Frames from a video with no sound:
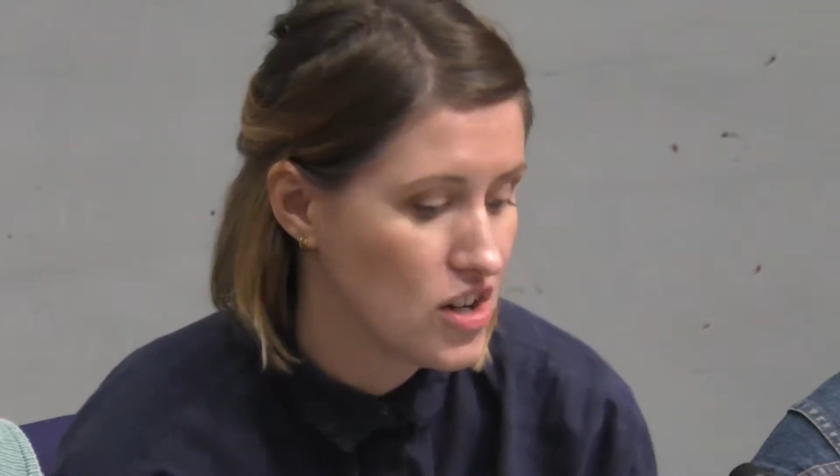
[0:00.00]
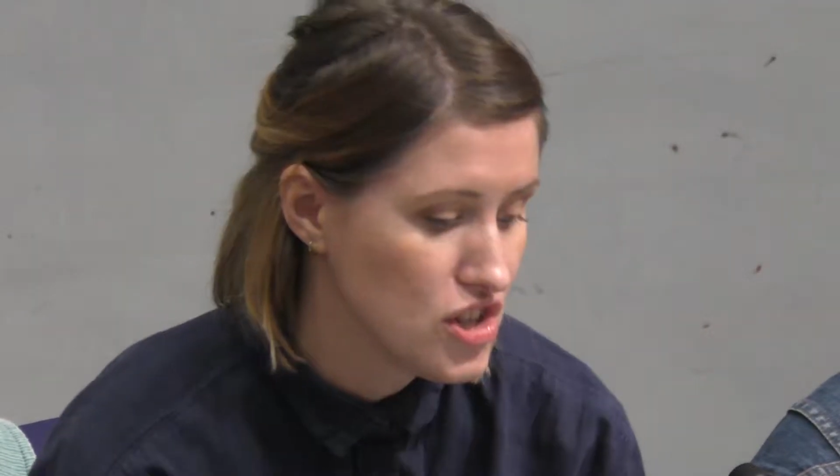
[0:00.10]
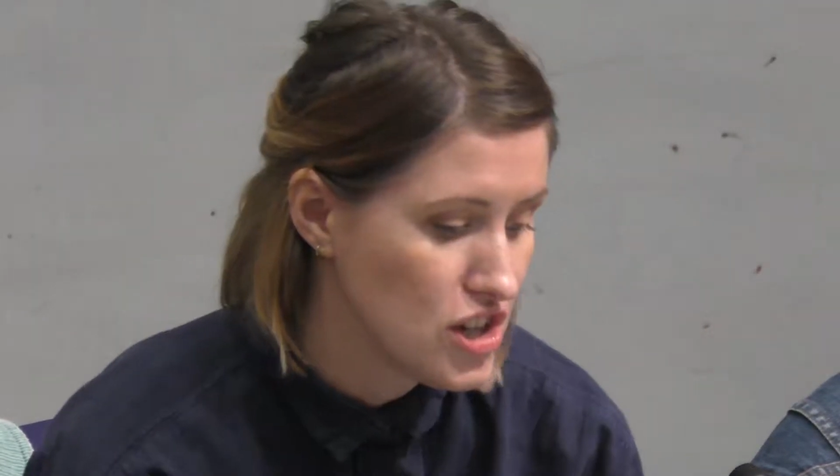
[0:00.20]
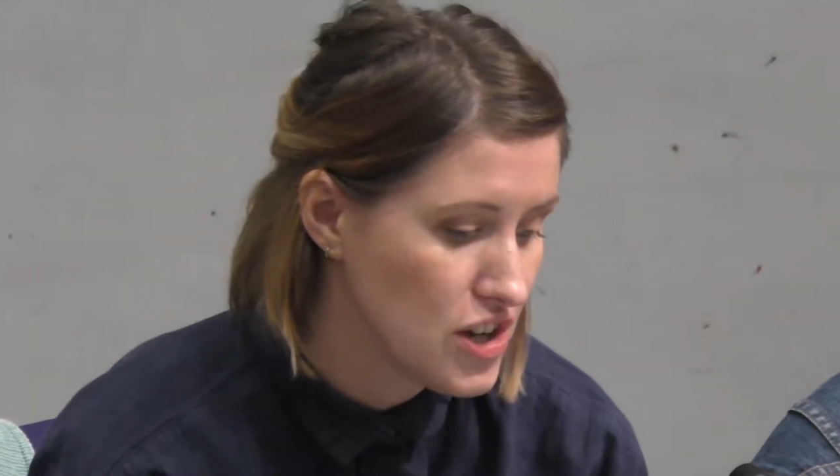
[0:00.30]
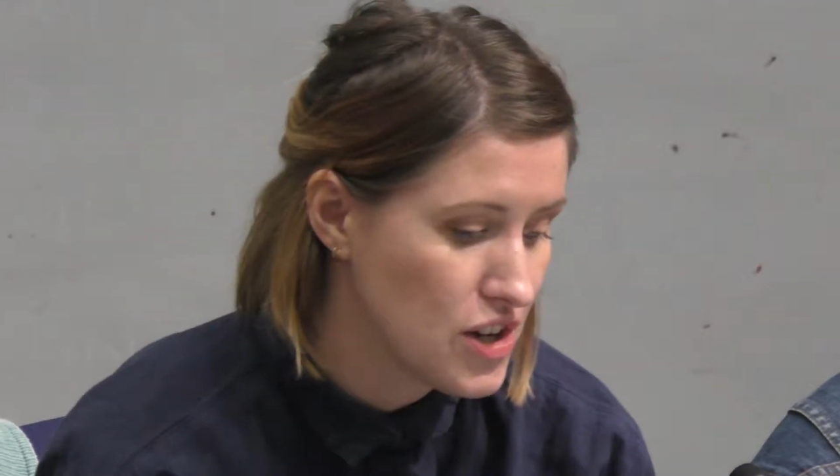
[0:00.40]

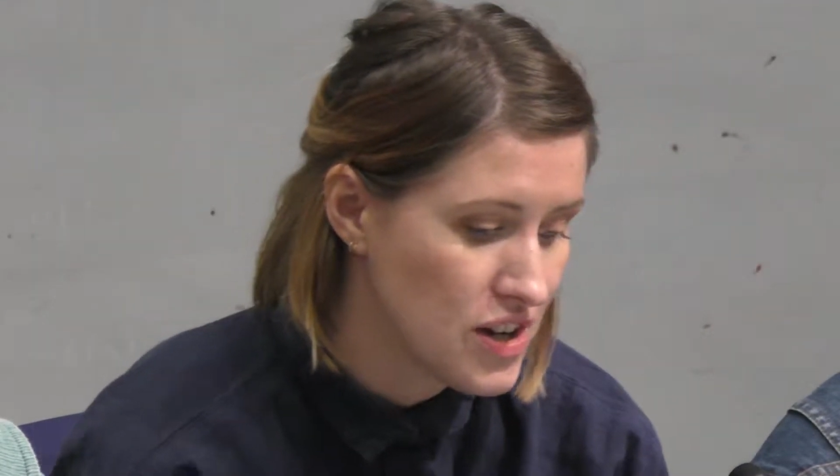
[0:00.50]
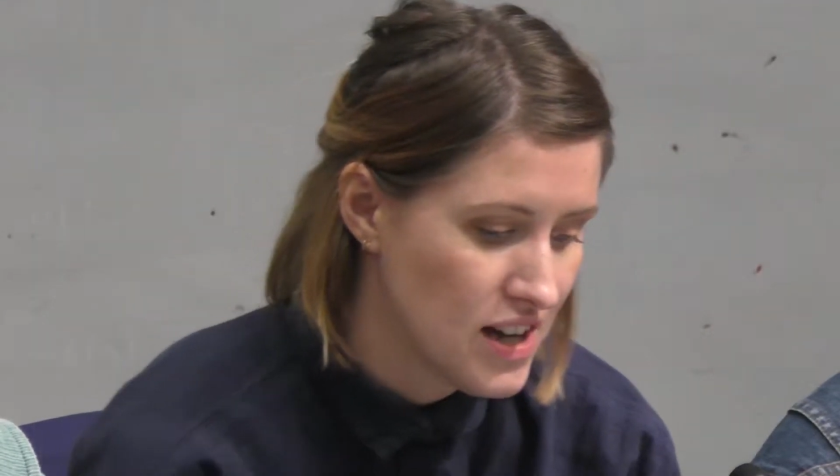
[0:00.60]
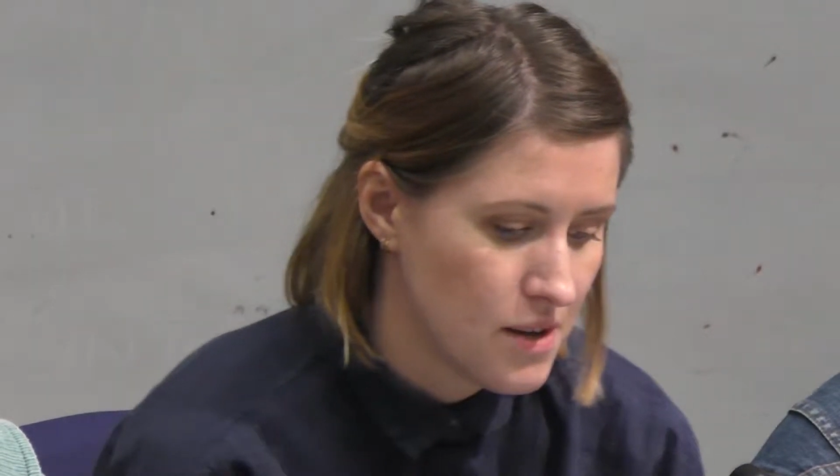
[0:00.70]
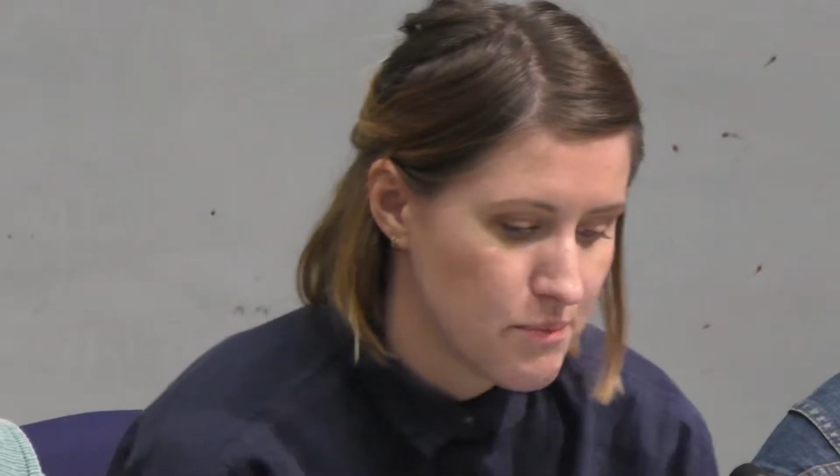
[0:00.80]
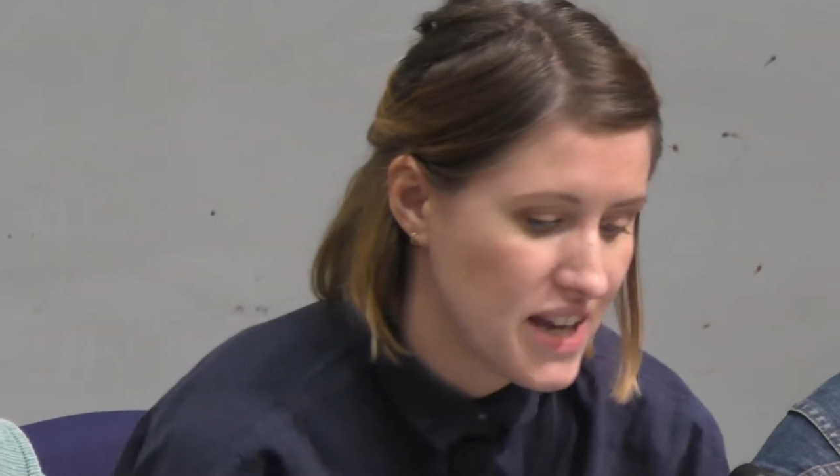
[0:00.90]
new
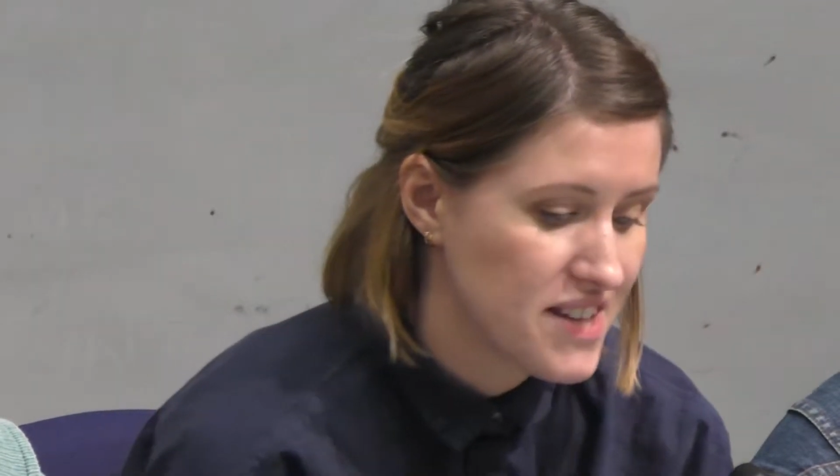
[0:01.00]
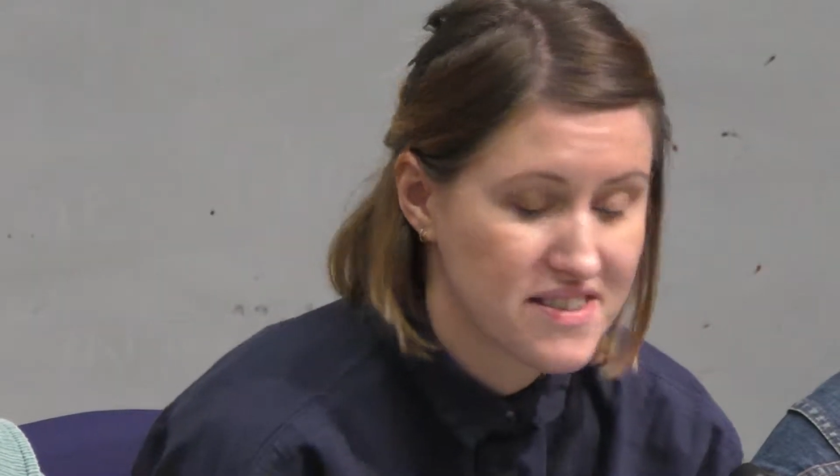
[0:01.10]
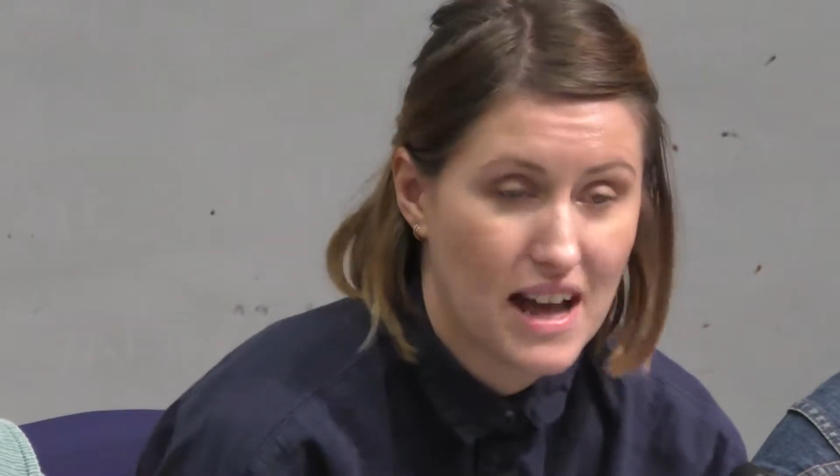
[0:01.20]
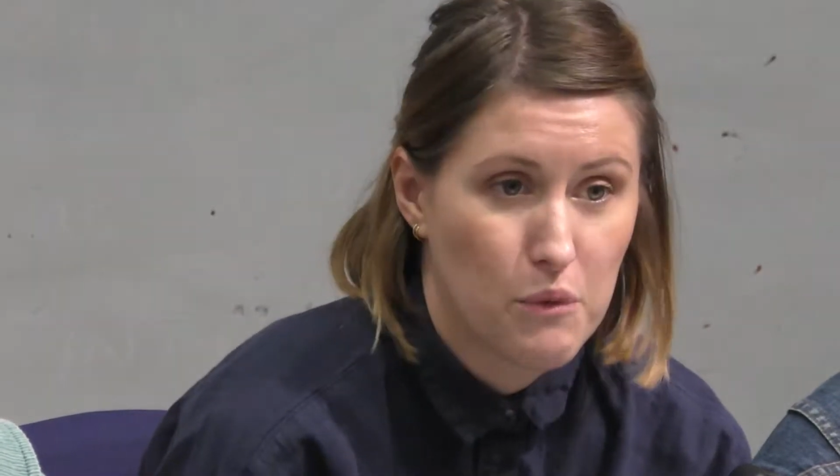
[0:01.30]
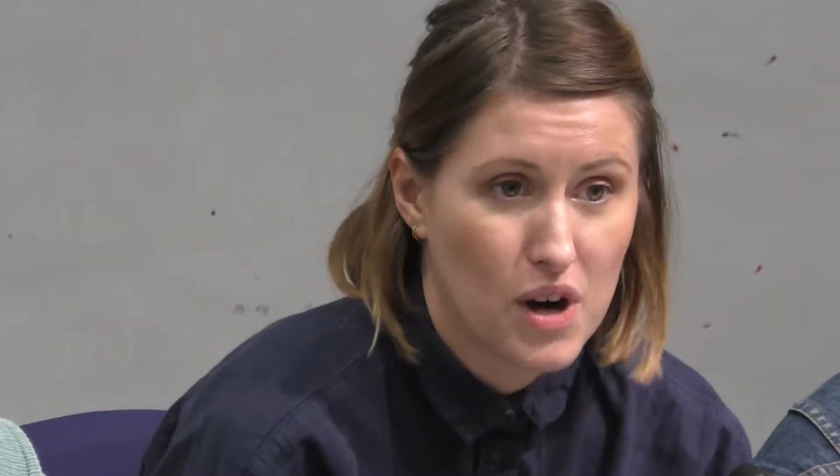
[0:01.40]
peace
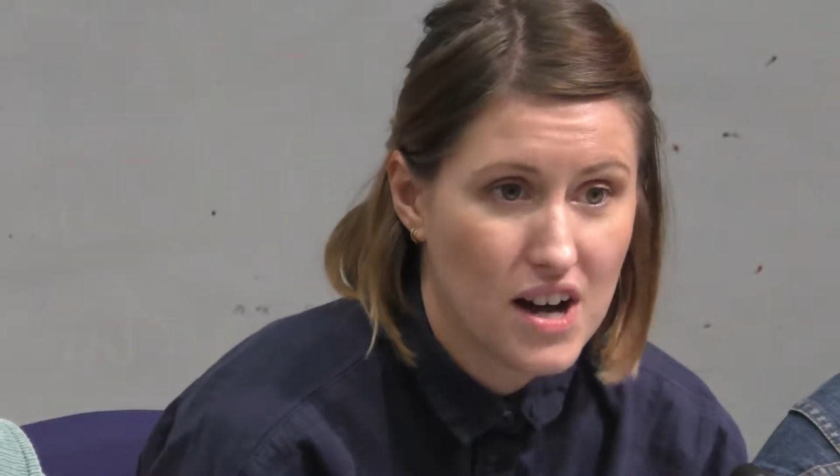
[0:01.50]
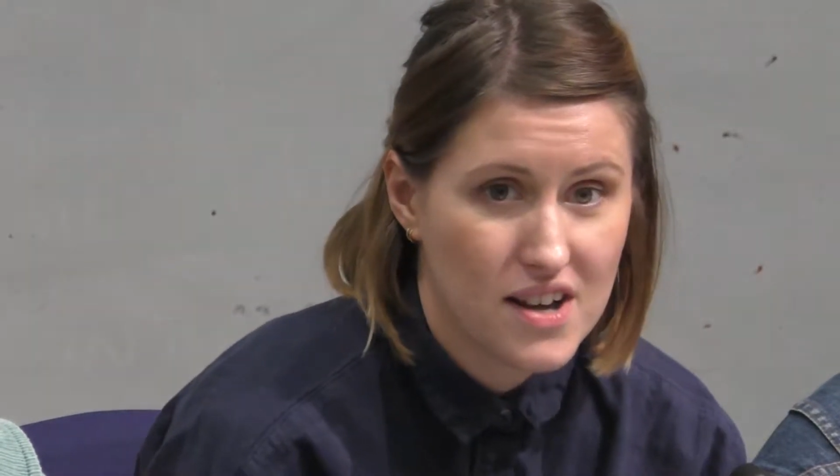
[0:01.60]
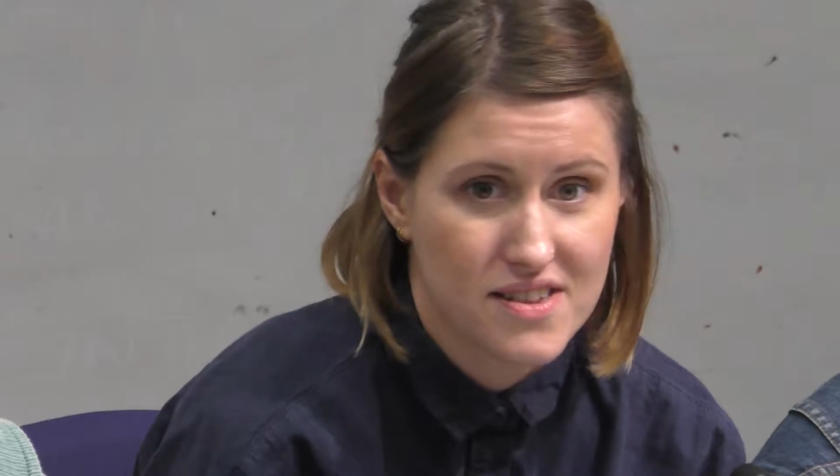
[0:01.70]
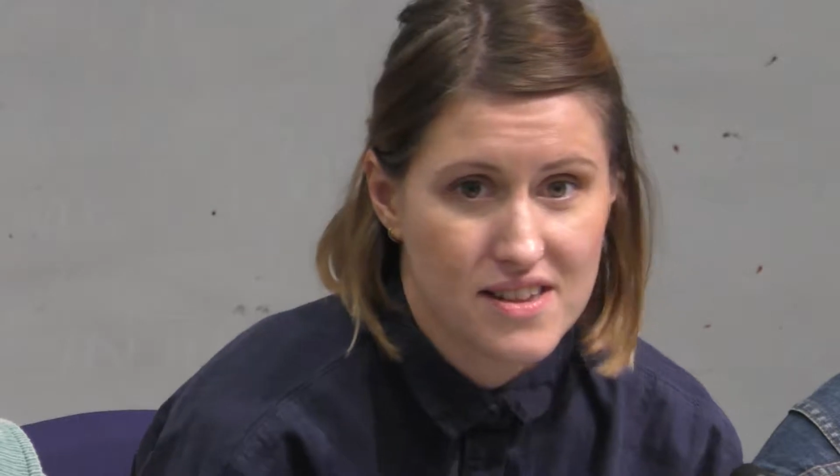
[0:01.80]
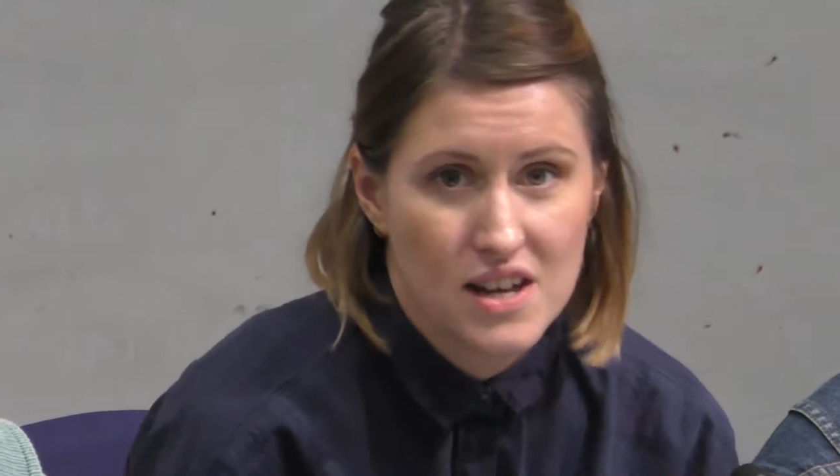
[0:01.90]

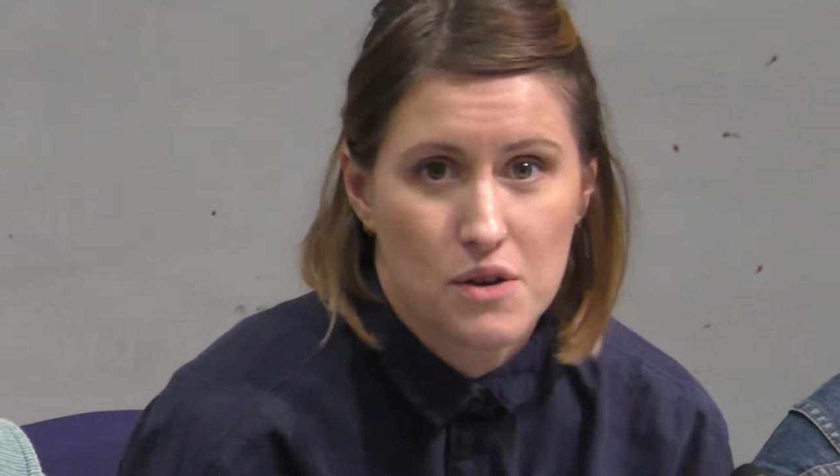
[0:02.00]
networks,